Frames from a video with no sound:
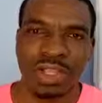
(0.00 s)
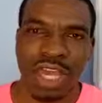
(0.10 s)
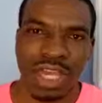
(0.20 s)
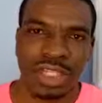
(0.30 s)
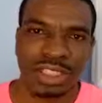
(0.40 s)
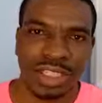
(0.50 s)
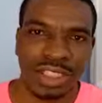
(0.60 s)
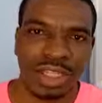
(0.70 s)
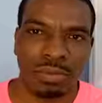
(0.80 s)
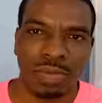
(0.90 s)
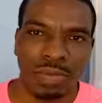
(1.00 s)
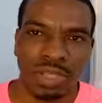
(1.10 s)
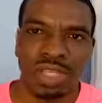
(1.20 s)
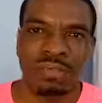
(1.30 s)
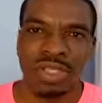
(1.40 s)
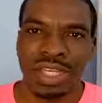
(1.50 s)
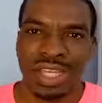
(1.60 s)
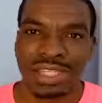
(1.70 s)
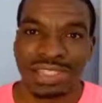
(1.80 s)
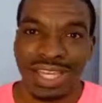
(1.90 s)
And then section number three
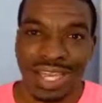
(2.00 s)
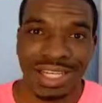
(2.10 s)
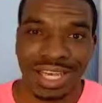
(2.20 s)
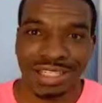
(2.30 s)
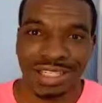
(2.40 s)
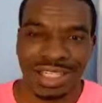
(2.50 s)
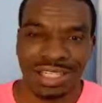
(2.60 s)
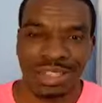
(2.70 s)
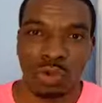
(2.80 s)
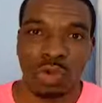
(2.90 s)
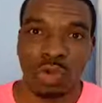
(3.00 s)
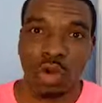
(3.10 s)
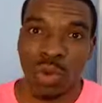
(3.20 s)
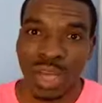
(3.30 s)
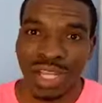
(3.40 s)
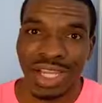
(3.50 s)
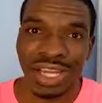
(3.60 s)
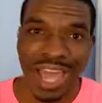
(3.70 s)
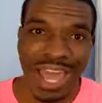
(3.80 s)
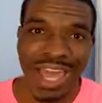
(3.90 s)
is the headline section. When you're creating an
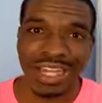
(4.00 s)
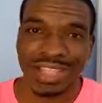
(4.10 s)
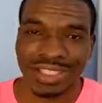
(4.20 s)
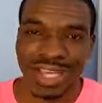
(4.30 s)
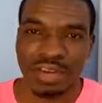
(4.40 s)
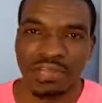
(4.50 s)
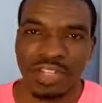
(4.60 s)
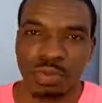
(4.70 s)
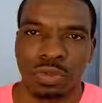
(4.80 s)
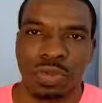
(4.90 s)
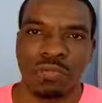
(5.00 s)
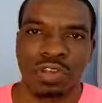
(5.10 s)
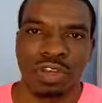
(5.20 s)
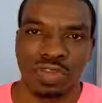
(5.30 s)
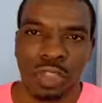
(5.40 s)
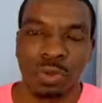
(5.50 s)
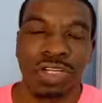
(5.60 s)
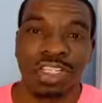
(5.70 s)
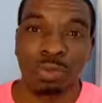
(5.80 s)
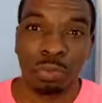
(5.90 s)
ad inside of Facebook,
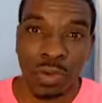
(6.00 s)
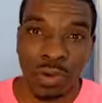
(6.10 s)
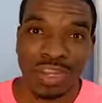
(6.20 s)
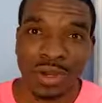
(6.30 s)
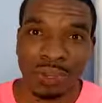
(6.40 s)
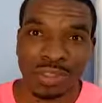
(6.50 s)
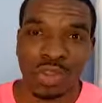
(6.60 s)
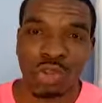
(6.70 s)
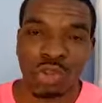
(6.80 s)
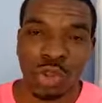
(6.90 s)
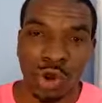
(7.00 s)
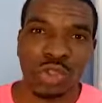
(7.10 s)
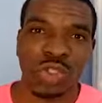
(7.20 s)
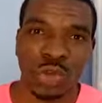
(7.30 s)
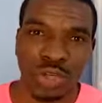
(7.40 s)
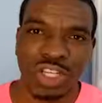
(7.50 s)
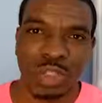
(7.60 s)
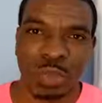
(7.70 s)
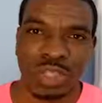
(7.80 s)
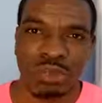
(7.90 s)
Facebook is broken up into those three
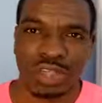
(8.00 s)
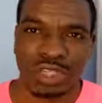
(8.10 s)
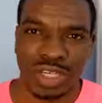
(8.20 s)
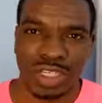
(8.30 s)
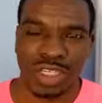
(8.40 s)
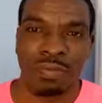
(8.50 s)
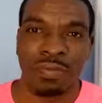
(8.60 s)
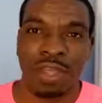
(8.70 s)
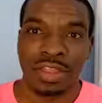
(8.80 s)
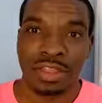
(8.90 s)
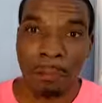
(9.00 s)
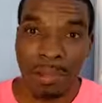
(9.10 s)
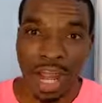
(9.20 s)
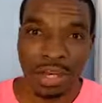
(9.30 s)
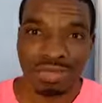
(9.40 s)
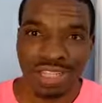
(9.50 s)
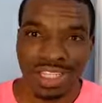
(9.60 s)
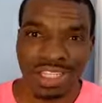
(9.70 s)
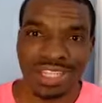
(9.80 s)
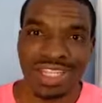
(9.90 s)
specific sections. The bottom
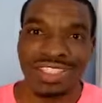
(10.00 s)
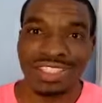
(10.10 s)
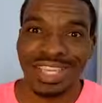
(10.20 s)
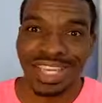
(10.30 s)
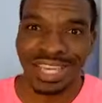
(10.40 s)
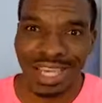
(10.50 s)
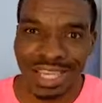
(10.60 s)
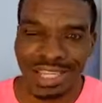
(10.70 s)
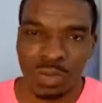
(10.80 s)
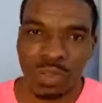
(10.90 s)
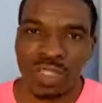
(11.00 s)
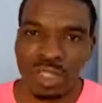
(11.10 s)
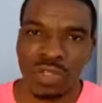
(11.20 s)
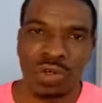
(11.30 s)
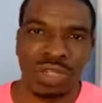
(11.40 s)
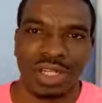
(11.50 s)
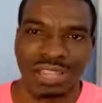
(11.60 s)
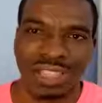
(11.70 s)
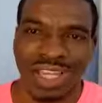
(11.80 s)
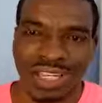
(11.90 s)
section is the headline. And the reason that you know that
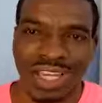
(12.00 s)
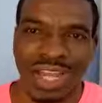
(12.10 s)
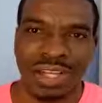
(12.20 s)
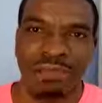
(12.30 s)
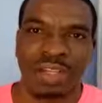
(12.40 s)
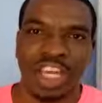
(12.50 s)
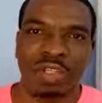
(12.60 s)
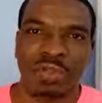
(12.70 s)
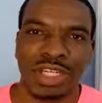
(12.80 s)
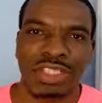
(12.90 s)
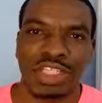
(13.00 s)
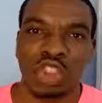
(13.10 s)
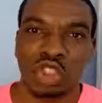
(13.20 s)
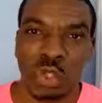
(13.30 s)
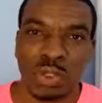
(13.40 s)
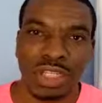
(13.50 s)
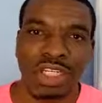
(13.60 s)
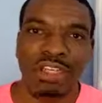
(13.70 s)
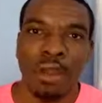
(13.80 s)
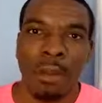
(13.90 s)
it's the headline is because it's
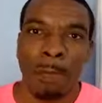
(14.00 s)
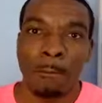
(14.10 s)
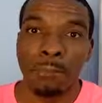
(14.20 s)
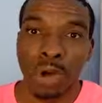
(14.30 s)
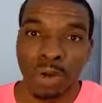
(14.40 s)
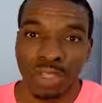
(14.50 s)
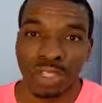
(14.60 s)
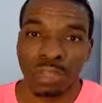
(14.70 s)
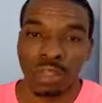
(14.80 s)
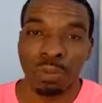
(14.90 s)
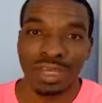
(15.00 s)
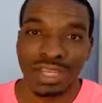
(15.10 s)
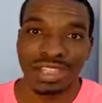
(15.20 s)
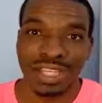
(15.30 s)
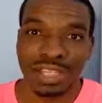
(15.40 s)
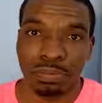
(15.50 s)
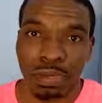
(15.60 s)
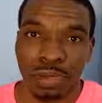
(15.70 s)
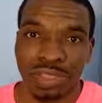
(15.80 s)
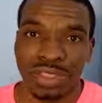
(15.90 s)
usually bolded. So because that's the
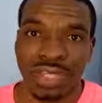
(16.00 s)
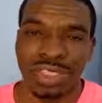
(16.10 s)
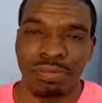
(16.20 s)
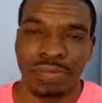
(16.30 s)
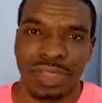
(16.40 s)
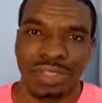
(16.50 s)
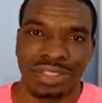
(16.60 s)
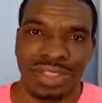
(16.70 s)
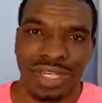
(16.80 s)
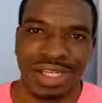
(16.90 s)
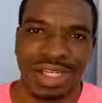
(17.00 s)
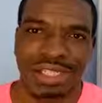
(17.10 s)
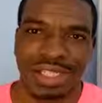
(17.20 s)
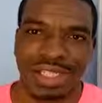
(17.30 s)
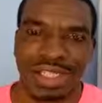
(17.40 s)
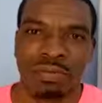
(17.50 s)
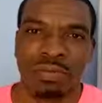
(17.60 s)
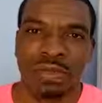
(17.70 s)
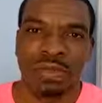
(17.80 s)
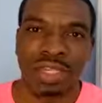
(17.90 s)
bolded section and because that's the headline section,
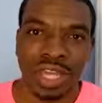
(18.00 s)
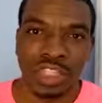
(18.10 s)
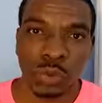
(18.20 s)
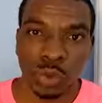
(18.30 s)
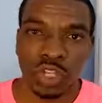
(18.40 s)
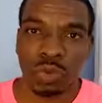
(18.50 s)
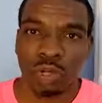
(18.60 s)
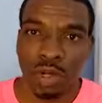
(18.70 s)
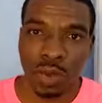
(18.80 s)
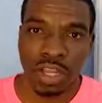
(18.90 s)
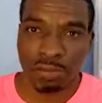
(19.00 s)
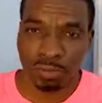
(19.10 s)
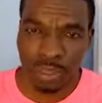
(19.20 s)
that is where you want to go ahead and